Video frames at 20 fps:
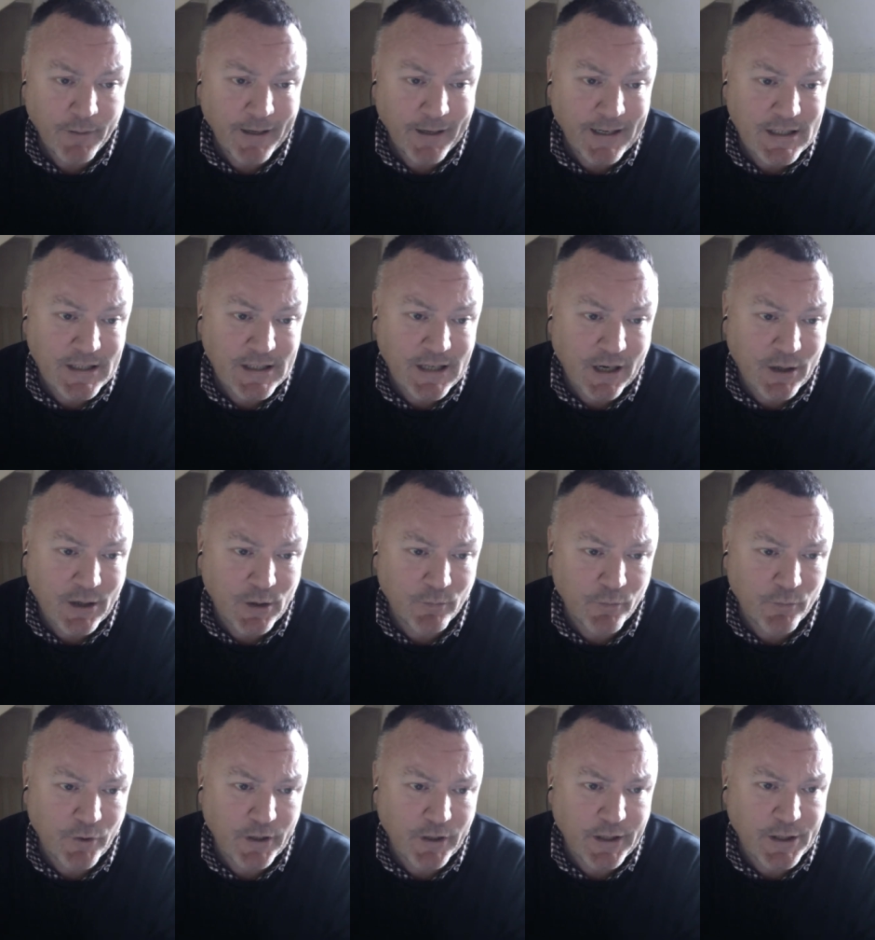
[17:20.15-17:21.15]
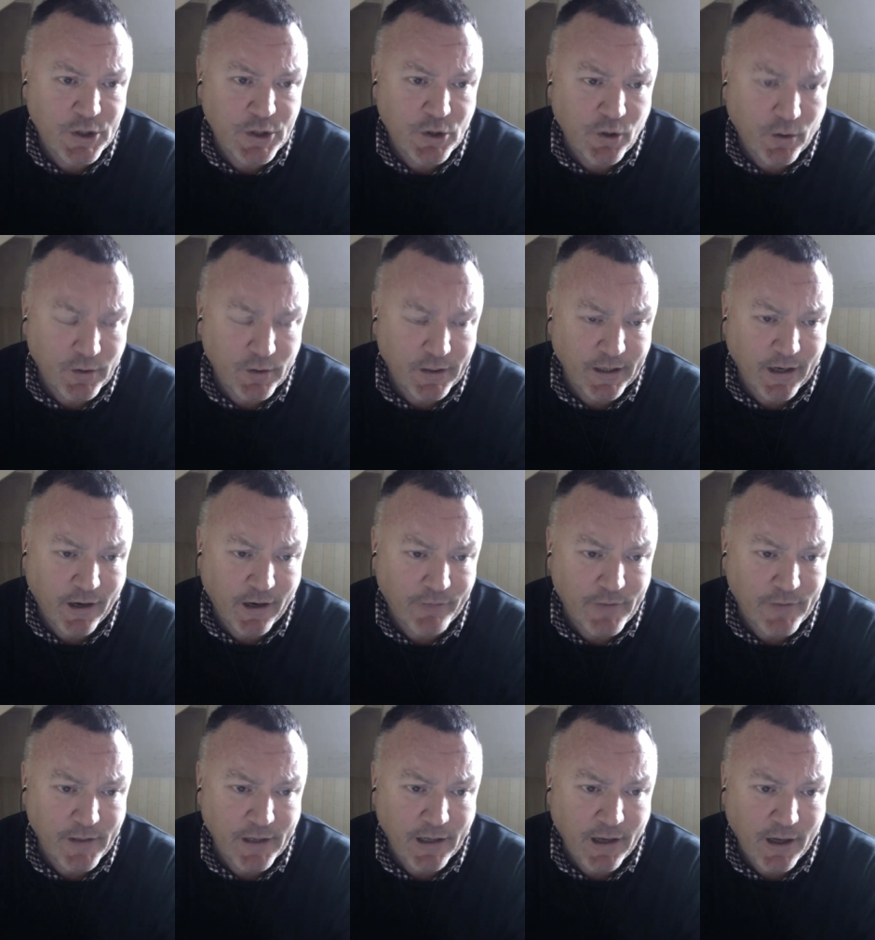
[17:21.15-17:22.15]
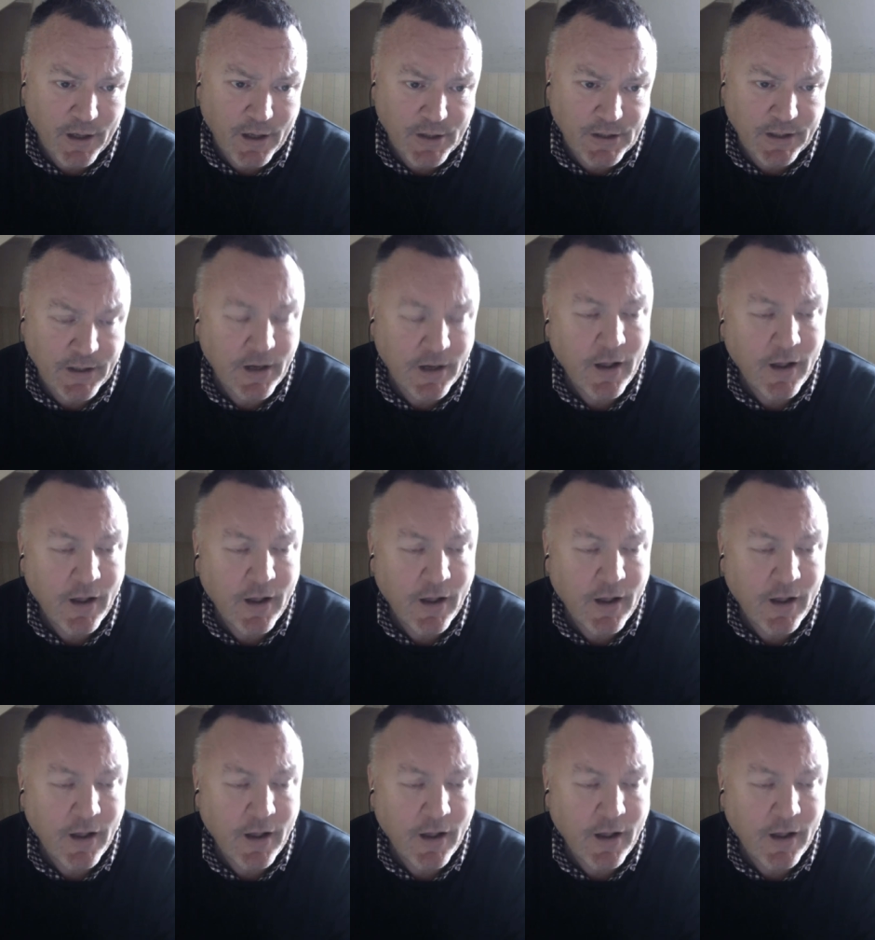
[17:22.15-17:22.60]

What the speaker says: But he stuck on really strongly after the last.